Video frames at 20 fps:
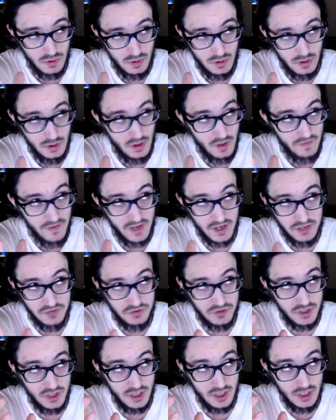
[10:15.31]

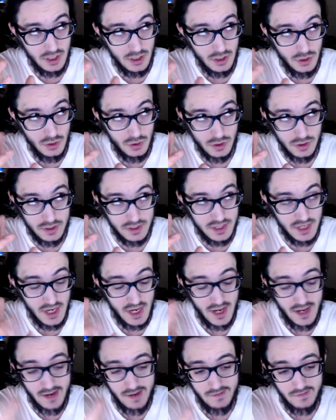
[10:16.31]
effectively, you can
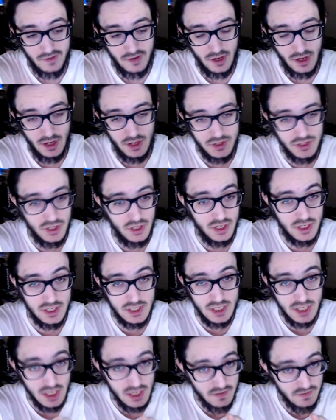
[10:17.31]
save a Sonic
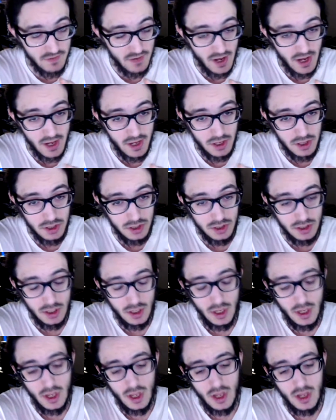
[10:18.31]
CD file,
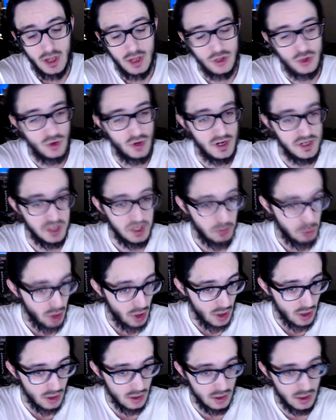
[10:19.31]
Jurassic
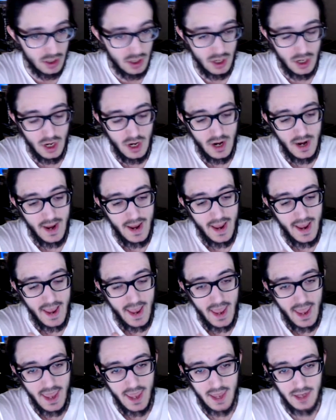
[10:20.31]
Park,
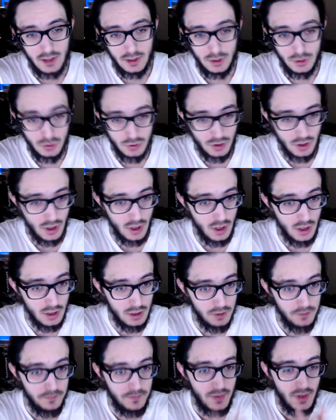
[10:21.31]
and Lunar,
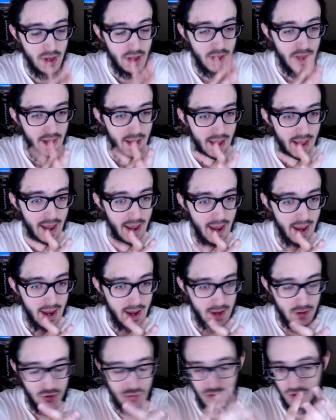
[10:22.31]
and
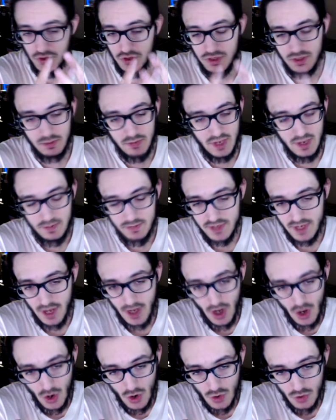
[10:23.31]
this is just some games that I
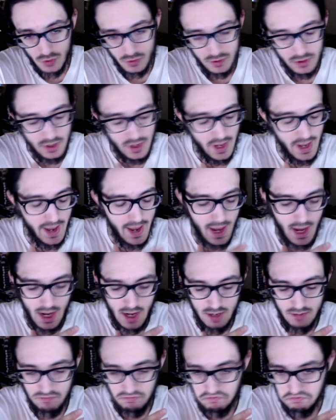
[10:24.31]
own,
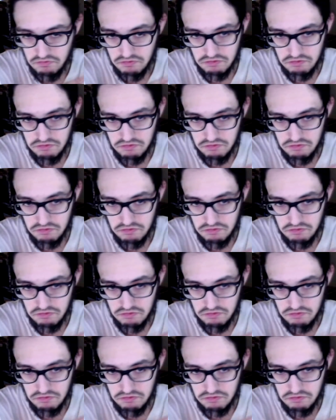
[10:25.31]
and